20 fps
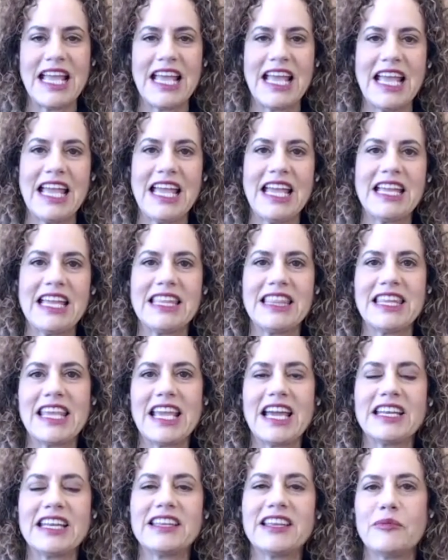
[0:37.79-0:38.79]
And the
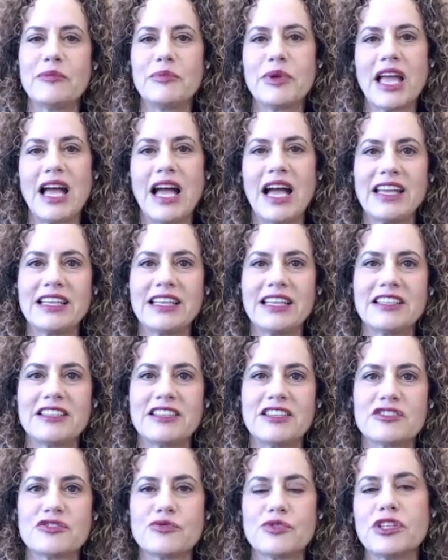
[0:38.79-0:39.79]
idea behind it
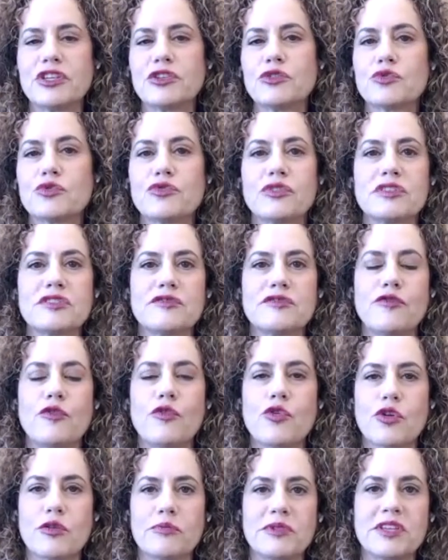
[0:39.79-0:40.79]
is really to
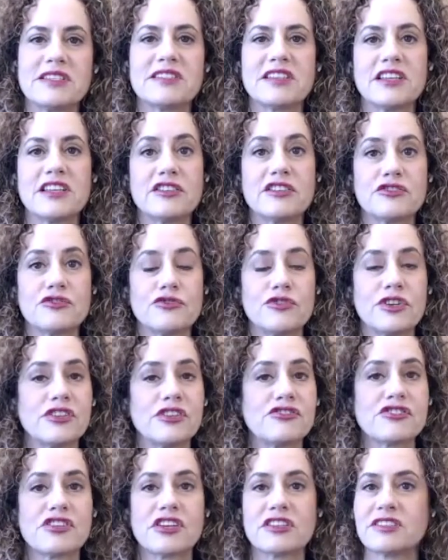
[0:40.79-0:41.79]
transform this industry
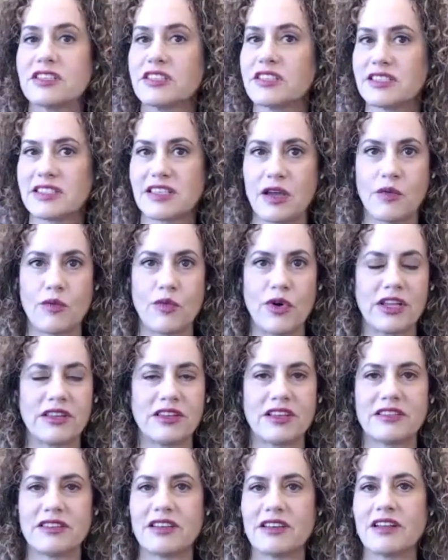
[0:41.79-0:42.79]
just in the same way
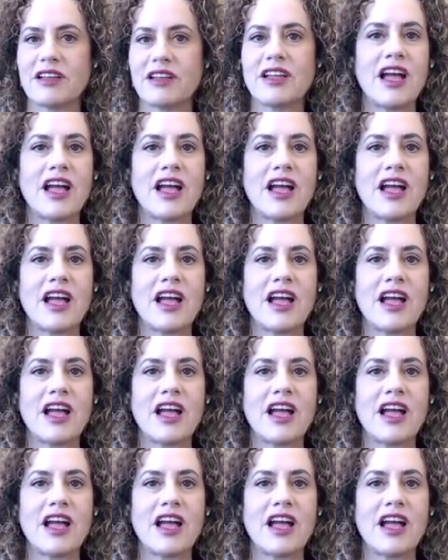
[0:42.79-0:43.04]
that the